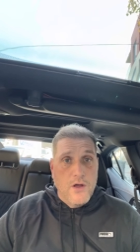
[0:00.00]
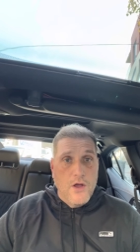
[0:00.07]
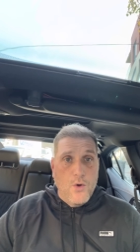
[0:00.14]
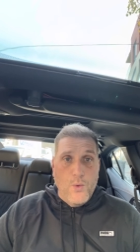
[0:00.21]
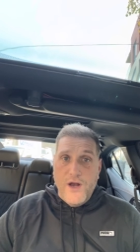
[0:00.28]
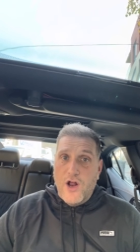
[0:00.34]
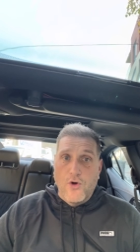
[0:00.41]

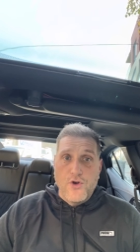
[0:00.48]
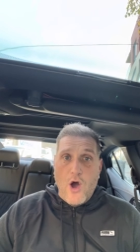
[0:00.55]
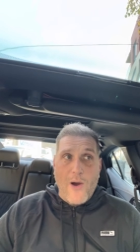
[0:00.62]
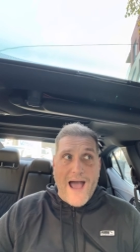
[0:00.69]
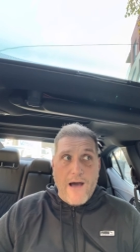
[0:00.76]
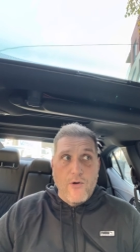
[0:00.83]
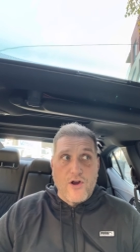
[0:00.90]
We don't know
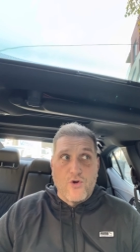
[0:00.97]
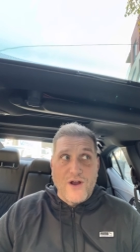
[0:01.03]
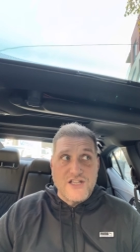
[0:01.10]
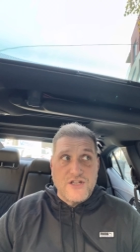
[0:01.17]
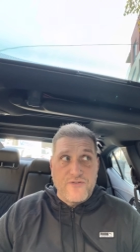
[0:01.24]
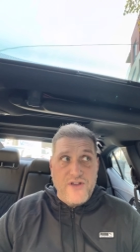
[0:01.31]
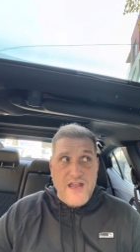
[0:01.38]
how
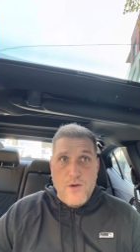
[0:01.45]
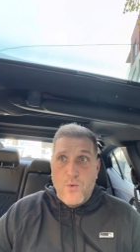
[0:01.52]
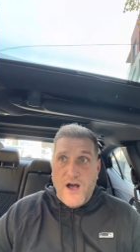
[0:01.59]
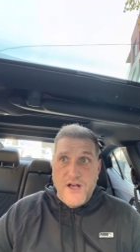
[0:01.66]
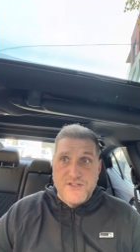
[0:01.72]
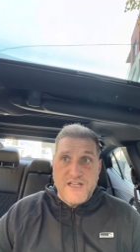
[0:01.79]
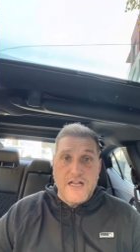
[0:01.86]
aggressive he
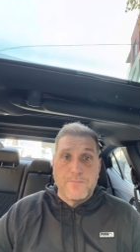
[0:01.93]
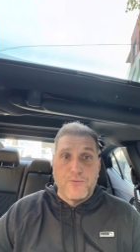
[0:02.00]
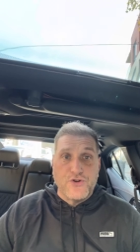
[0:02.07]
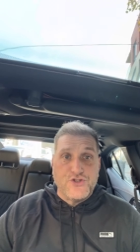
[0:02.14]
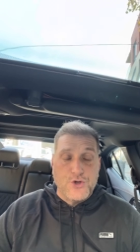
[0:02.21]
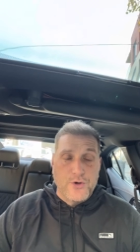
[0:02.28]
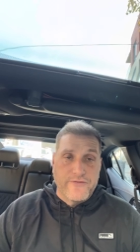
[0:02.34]
was in
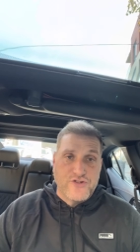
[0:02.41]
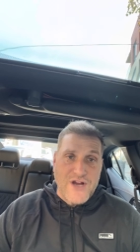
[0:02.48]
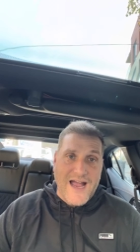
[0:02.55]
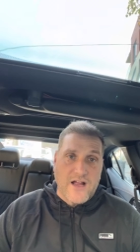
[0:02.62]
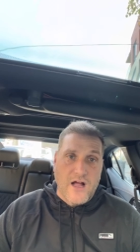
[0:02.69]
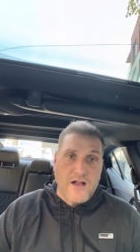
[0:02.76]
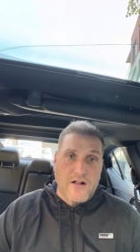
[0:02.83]
pursuit of
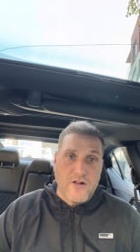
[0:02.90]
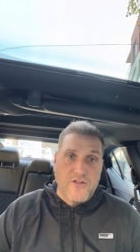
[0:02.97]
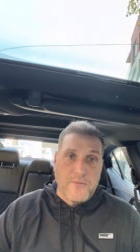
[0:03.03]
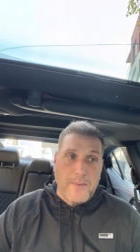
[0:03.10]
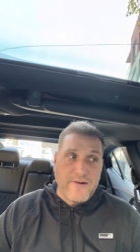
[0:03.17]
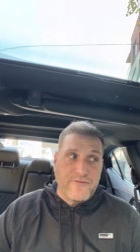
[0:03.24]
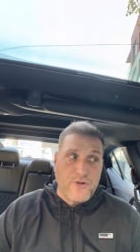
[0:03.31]
Jack Eichel of
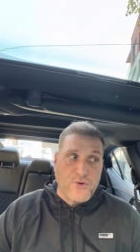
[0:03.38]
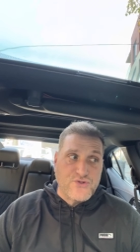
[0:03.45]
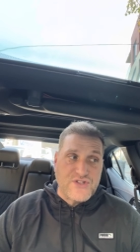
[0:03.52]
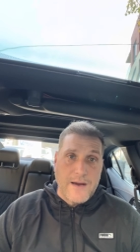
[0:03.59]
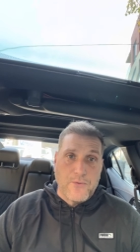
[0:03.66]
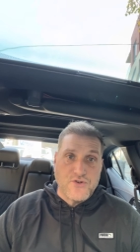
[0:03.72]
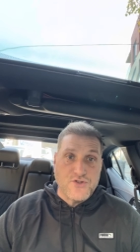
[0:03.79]
the Buffalo
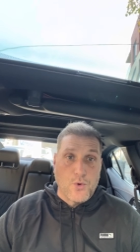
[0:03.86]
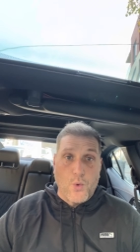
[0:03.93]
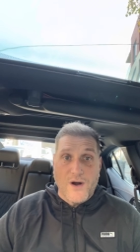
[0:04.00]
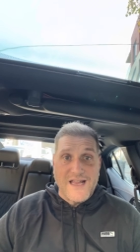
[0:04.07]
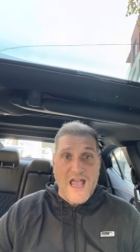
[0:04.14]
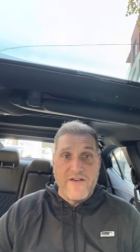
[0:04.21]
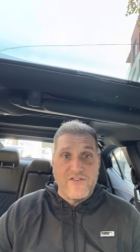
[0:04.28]
Sabres, or
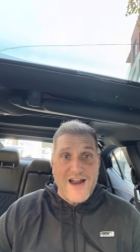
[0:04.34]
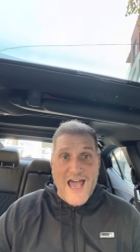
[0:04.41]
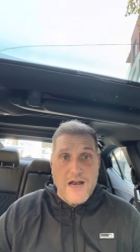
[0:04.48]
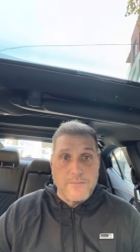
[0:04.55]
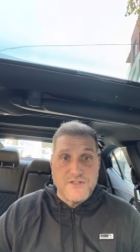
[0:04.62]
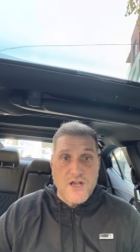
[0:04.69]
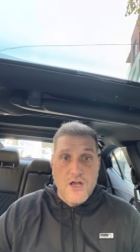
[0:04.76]
what Kevin
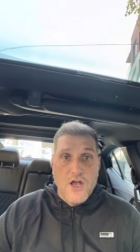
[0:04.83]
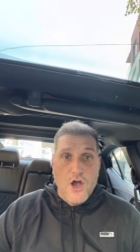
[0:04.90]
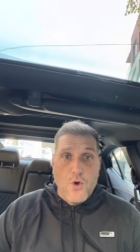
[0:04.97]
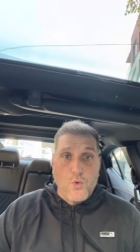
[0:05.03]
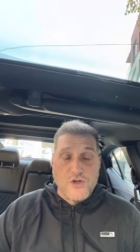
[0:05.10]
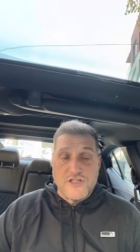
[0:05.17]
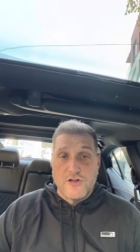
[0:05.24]
Adams
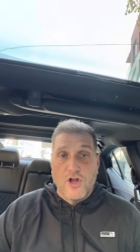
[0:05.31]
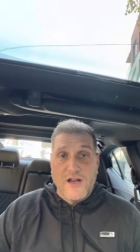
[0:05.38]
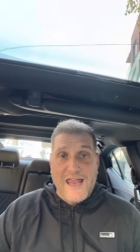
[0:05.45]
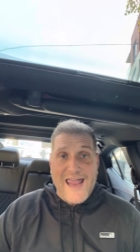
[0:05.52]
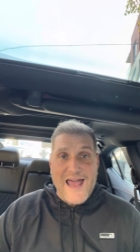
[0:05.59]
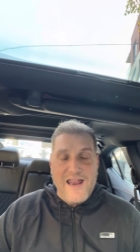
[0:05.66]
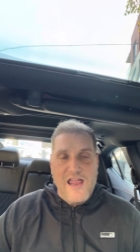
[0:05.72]
was
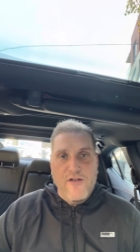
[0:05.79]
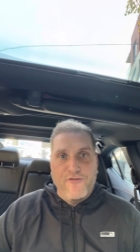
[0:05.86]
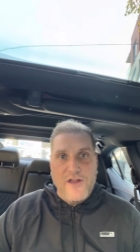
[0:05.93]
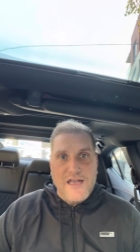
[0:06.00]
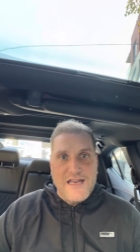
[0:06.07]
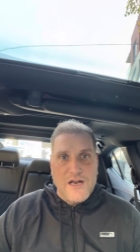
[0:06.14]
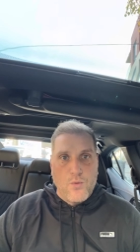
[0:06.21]
looking at if
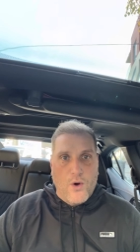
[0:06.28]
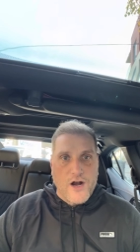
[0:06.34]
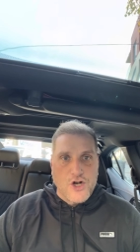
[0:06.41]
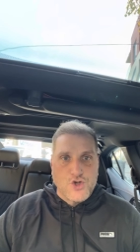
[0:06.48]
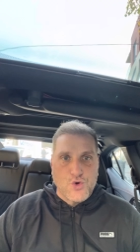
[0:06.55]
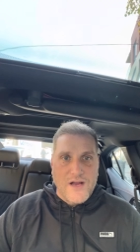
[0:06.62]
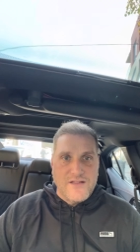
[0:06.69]
he did want
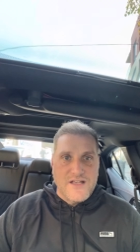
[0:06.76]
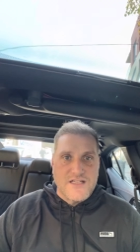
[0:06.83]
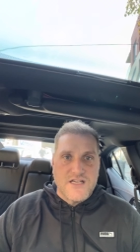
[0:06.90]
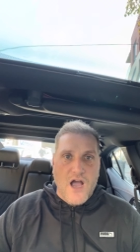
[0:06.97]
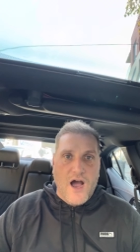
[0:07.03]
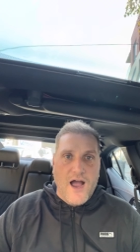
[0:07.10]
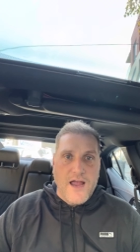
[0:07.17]
to trade this
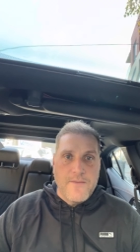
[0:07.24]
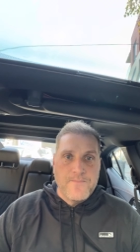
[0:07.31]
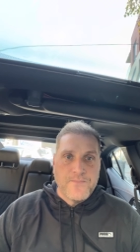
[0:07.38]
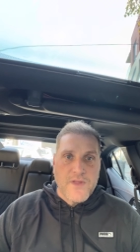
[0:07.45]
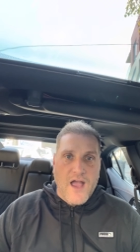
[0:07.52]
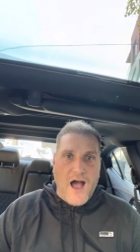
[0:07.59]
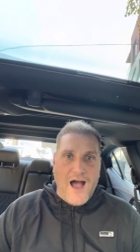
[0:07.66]
guy
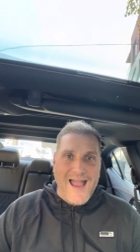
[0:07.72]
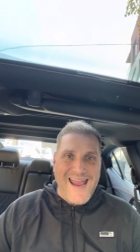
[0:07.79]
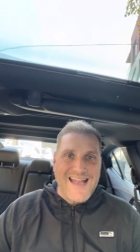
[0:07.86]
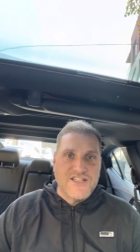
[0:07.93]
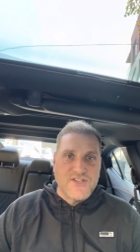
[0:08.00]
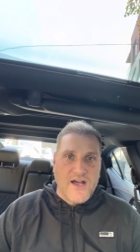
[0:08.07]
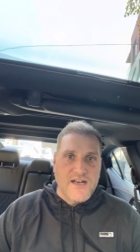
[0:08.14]

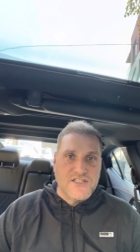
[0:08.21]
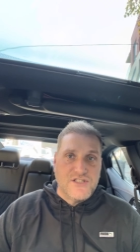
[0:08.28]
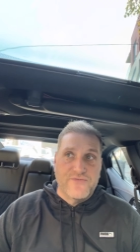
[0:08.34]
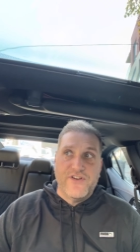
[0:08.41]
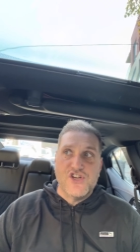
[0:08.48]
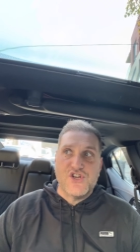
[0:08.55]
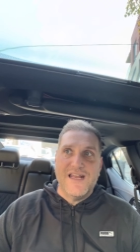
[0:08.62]
inside his
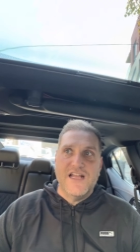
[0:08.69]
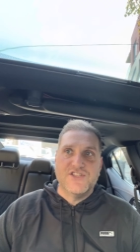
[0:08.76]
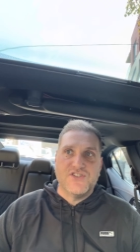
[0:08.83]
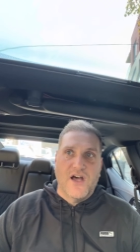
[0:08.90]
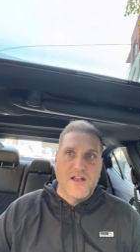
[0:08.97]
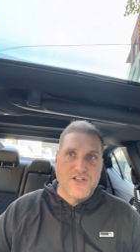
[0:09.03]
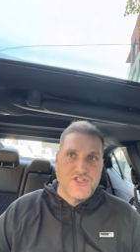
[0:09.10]
division,
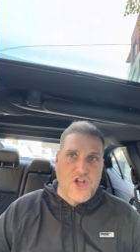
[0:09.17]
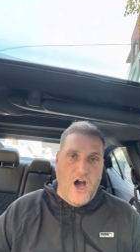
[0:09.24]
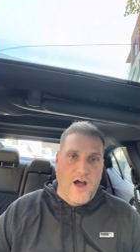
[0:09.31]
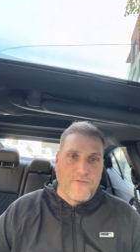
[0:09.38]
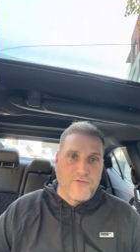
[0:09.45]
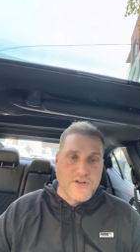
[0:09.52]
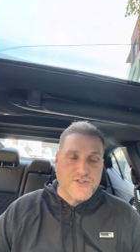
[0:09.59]
inside his
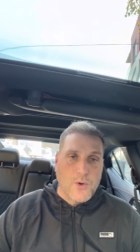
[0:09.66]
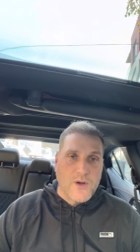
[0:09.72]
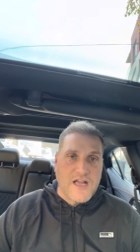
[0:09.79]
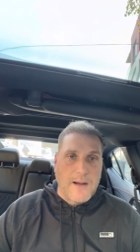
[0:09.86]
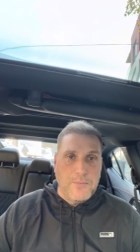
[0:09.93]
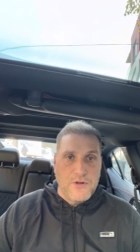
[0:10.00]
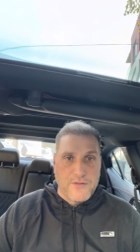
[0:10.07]
conference. So a
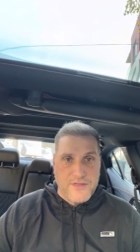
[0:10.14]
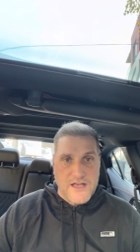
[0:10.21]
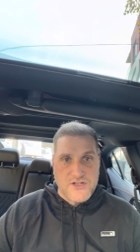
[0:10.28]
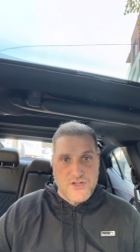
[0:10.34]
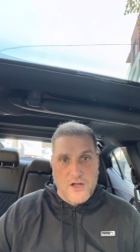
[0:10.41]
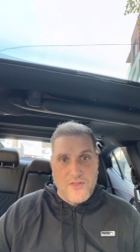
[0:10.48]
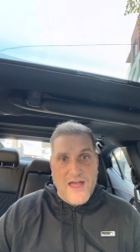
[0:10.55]
couple of
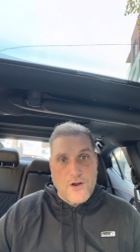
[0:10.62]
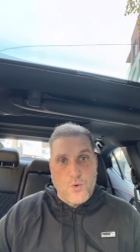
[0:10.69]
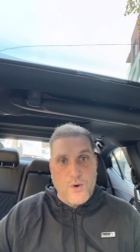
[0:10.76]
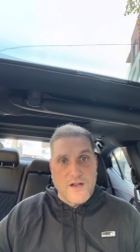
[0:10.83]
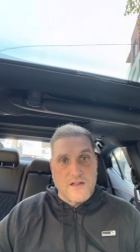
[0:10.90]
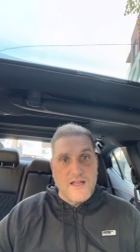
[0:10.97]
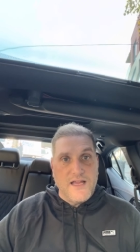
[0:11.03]
things on that
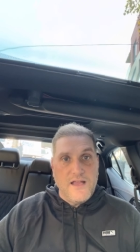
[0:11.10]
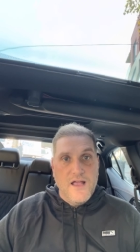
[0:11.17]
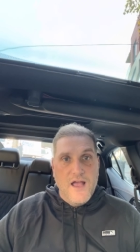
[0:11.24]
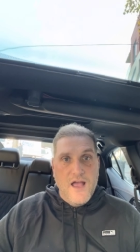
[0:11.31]
quickly.